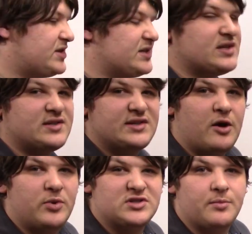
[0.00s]
See, since this
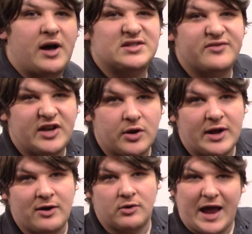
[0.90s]
outputs composite video
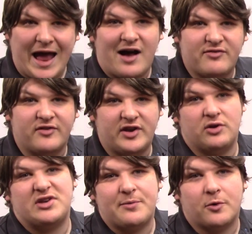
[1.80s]
and I don't have a
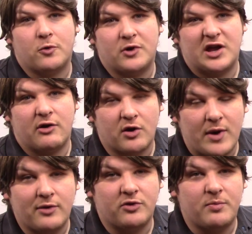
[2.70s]
videotape recorder to carry
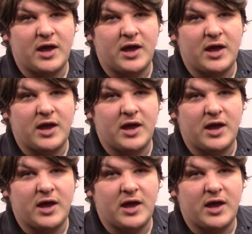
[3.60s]
around with